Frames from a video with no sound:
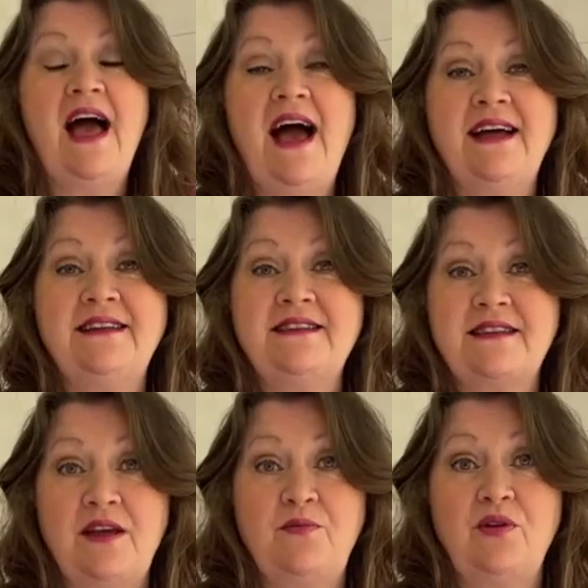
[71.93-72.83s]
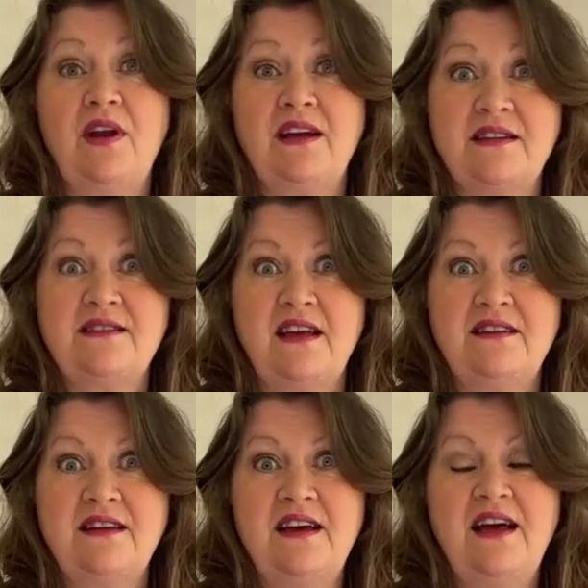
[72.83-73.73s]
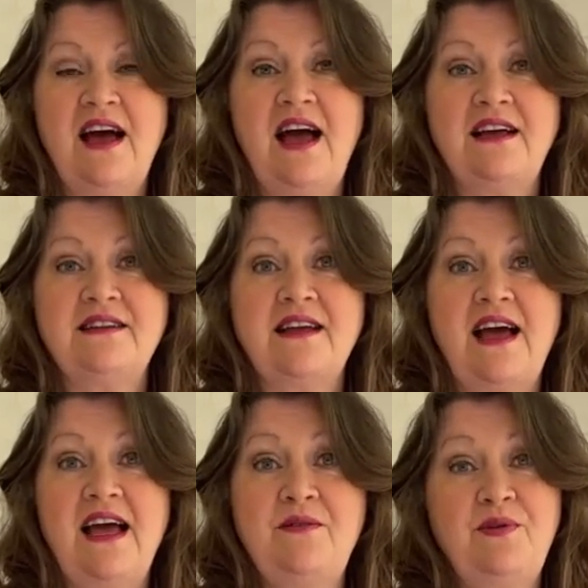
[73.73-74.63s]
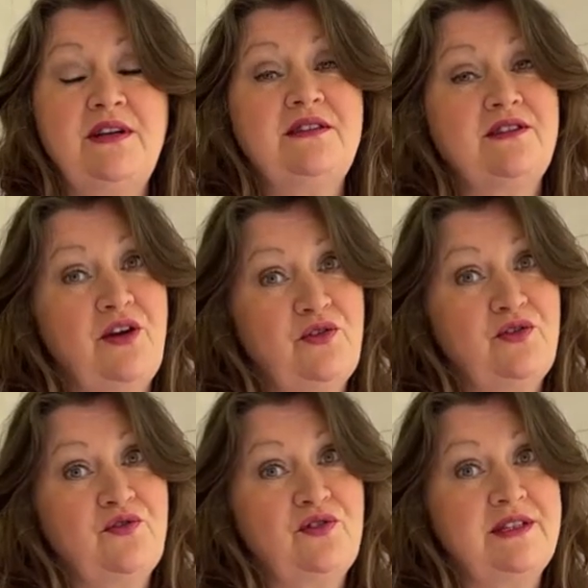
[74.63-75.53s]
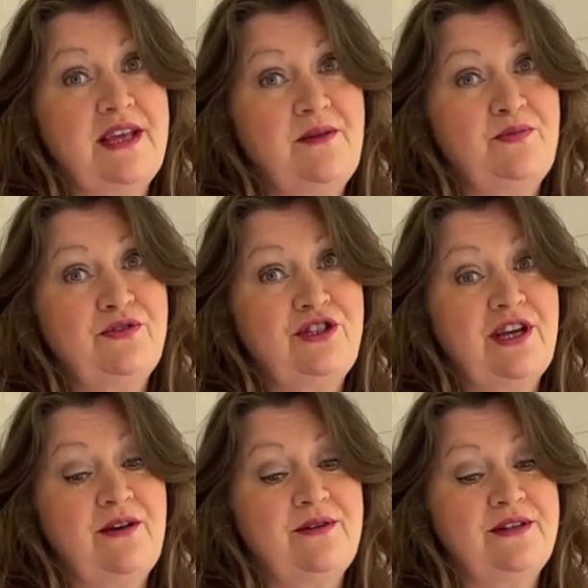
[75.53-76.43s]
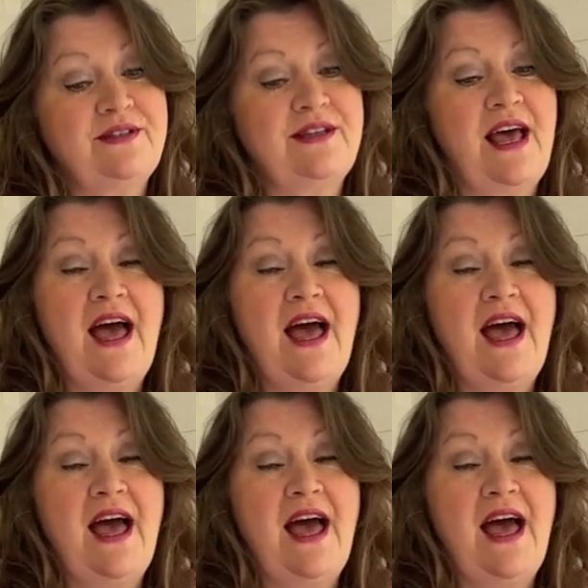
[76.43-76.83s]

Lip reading: And it's April, like I said, and April is known for its April showers.